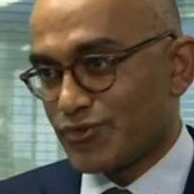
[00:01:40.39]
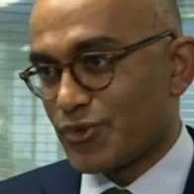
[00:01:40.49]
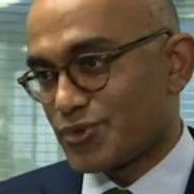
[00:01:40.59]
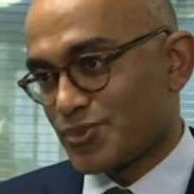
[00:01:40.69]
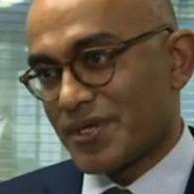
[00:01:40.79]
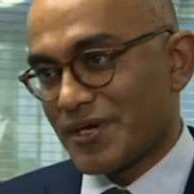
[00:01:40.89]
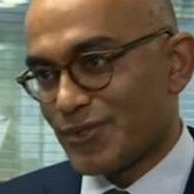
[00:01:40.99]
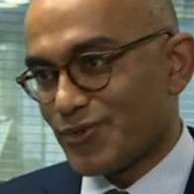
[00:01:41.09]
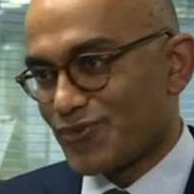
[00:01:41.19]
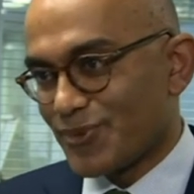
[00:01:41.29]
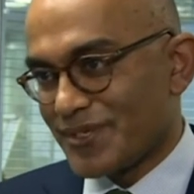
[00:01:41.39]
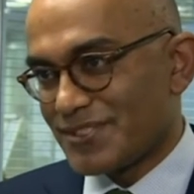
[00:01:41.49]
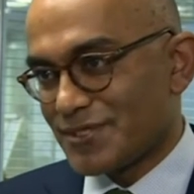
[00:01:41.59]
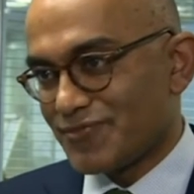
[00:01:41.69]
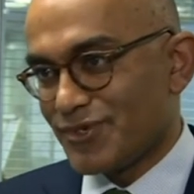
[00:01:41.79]
Of course, we can't look forward
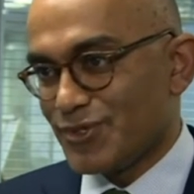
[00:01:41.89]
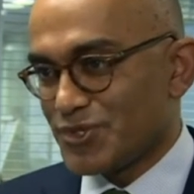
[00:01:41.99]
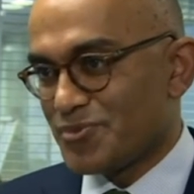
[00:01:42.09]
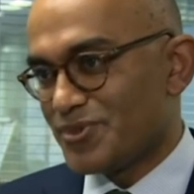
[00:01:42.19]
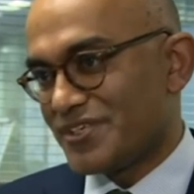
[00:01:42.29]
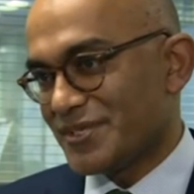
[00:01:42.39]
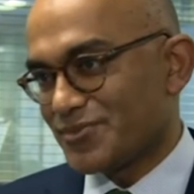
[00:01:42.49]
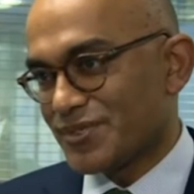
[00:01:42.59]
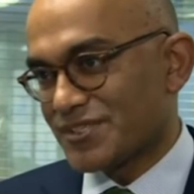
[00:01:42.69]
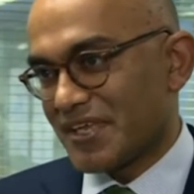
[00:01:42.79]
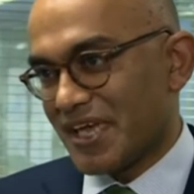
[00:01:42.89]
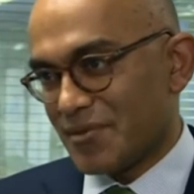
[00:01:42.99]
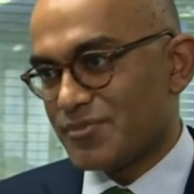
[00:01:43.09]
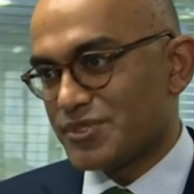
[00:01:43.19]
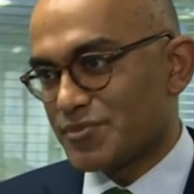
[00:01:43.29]
into the future and predict what's going to
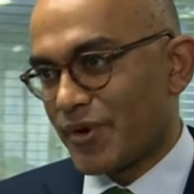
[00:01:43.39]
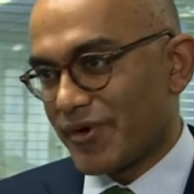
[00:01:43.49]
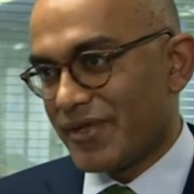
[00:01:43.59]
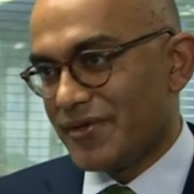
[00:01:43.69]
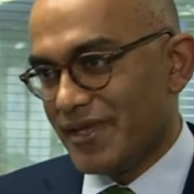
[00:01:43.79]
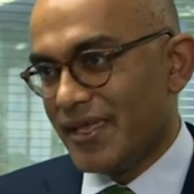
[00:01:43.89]
happen tomorrow,